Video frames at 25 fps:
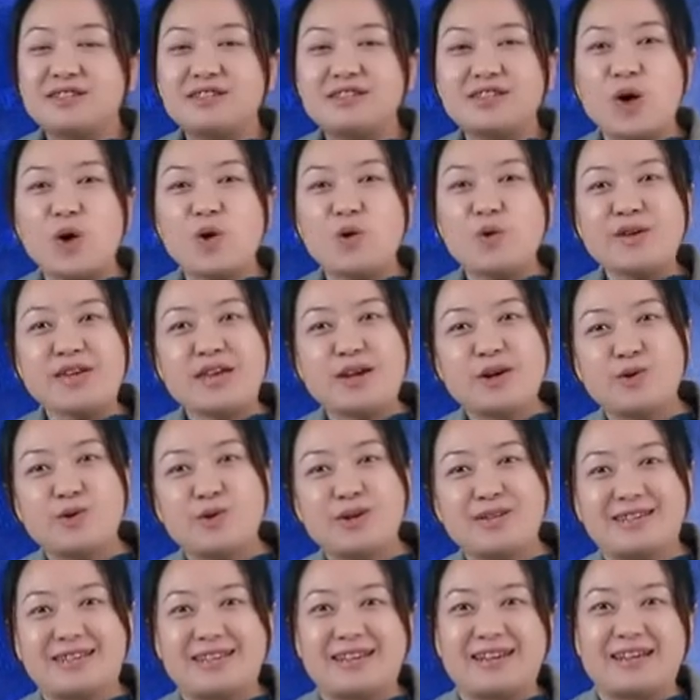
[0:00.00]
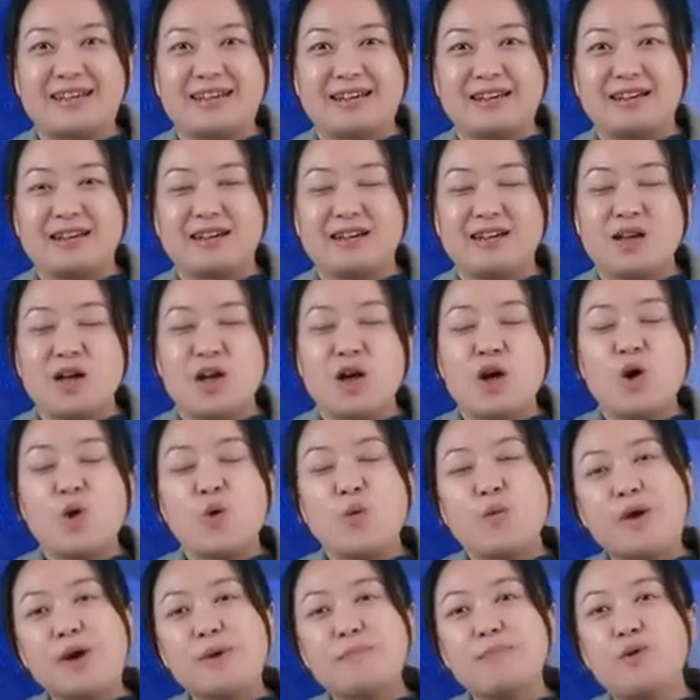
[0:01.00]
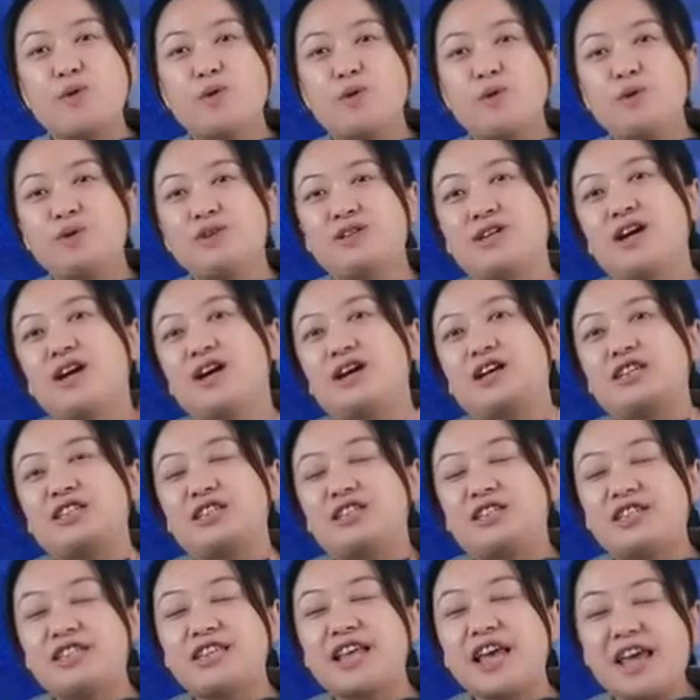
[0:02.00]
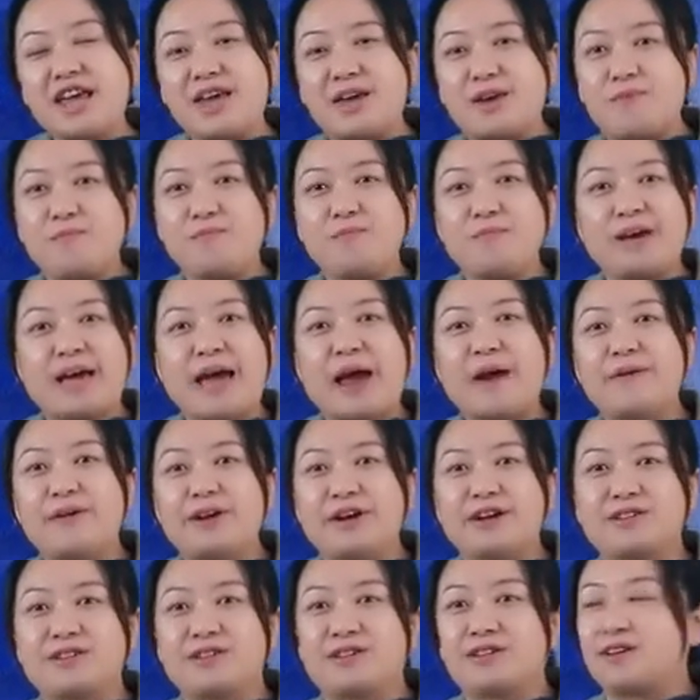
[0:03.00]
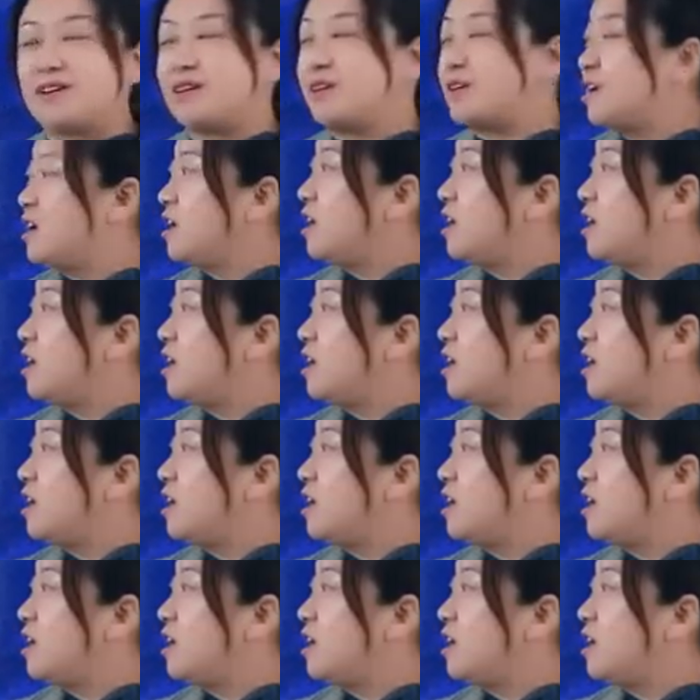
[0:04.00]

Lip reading: so interesting. We put same character